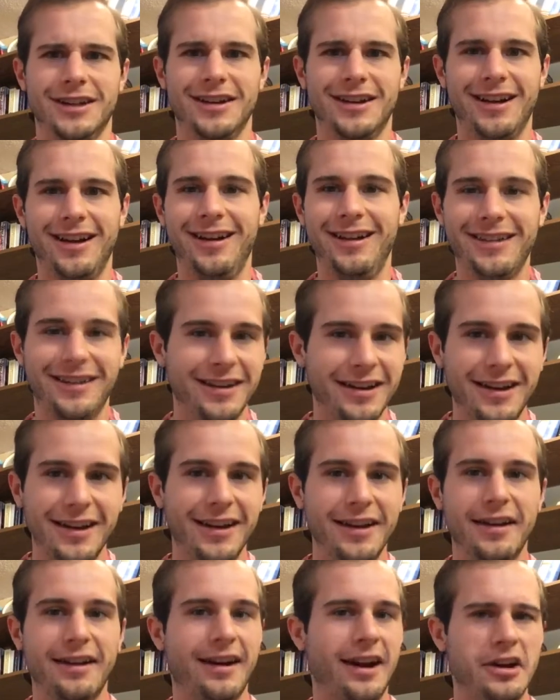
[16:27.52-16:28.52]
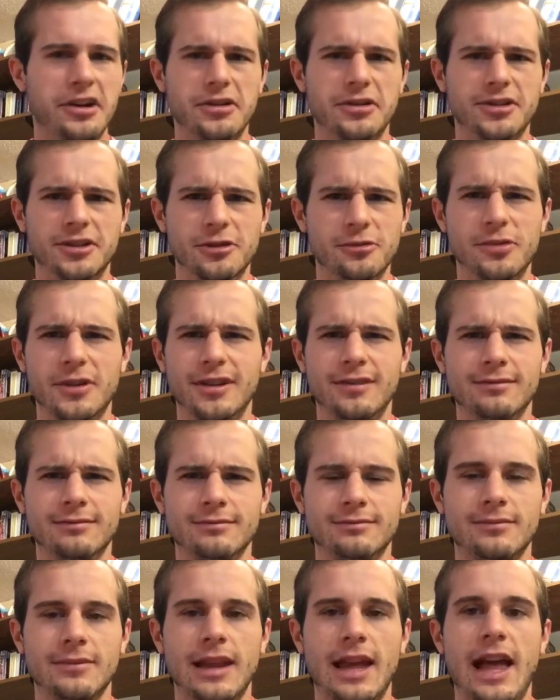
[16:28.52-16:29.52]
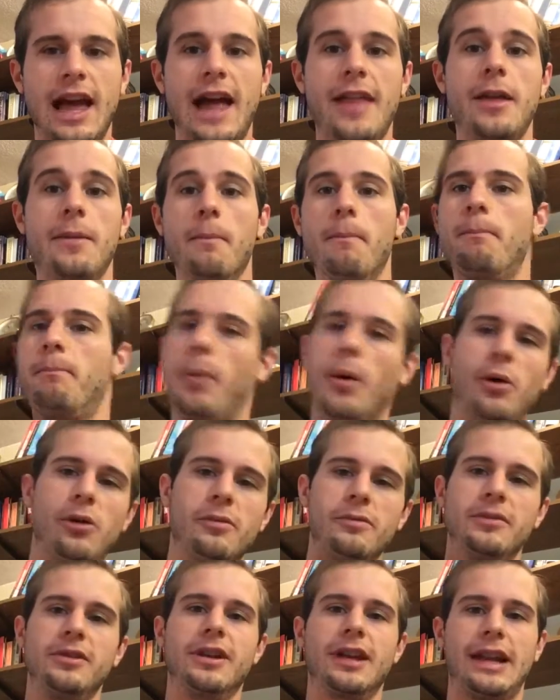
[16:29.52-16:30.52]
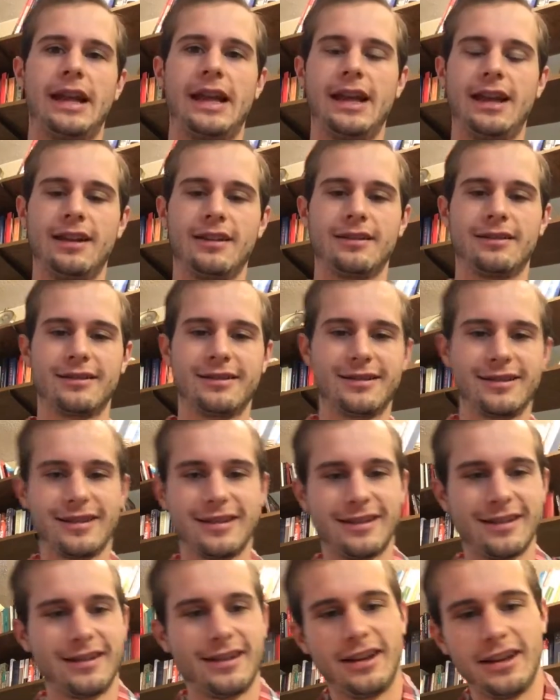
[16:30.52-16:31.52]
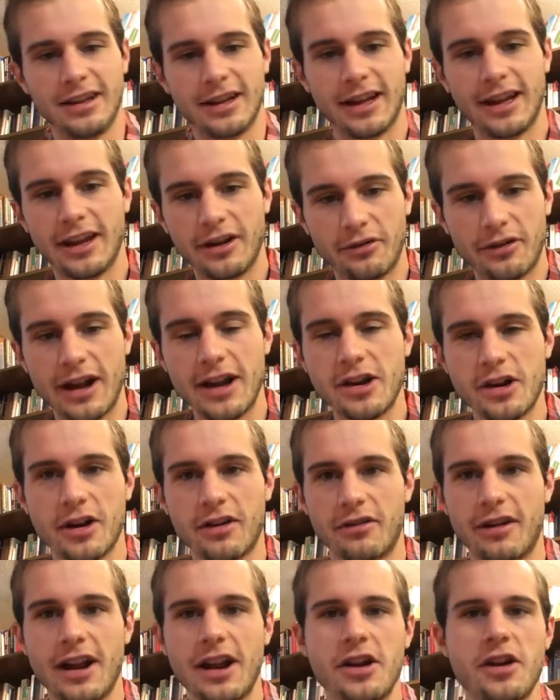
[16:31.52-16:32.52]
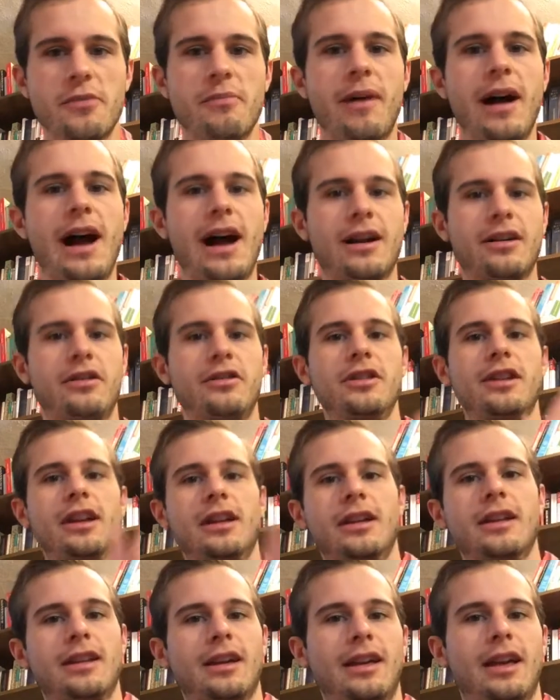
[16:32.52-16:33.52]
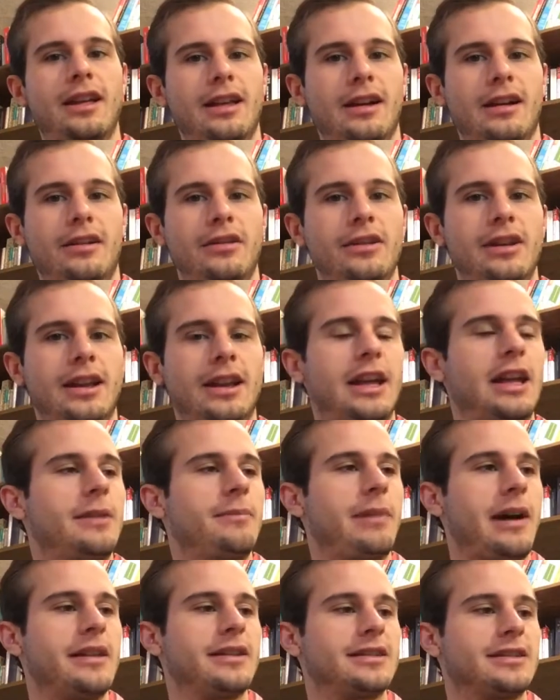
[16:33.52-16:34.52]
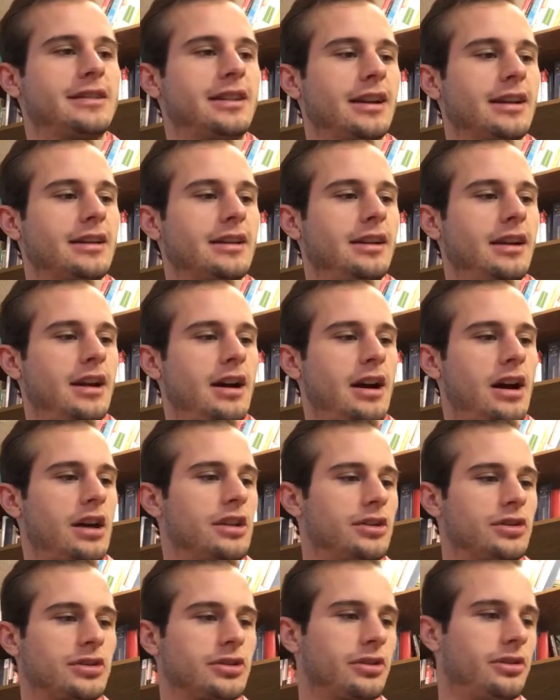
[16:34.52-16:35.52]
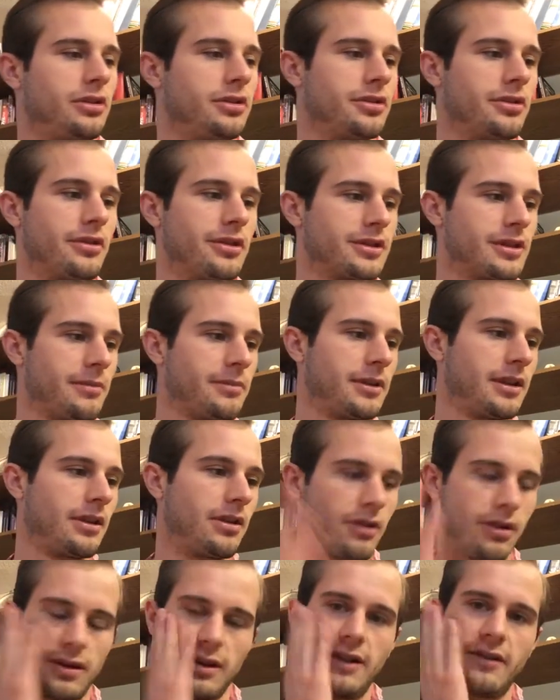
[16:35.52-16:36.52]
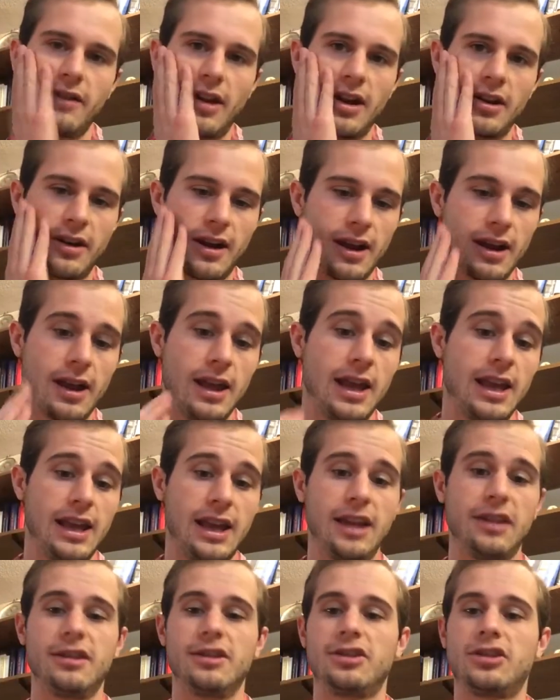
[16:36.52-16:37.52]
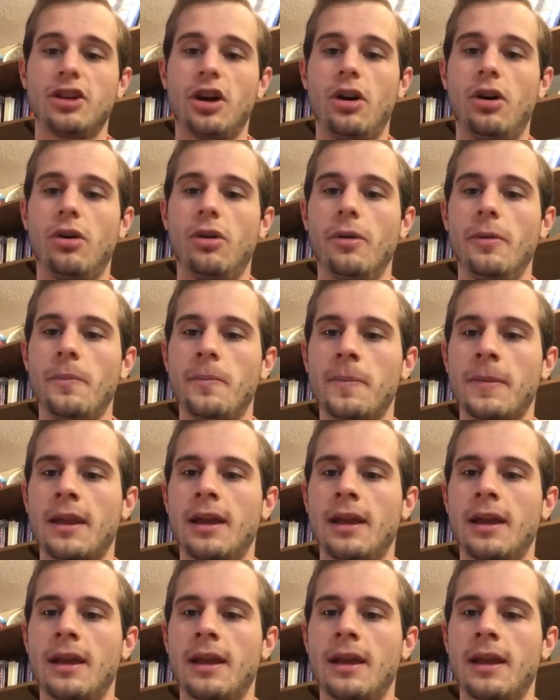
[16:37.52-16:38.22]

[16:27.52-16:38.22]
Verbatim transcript: are you stupid? And then boom, you get hit. You get hit right, right on your back, or you get, or you get hit by a stick on your shoulder or something, or even on your head. In the show,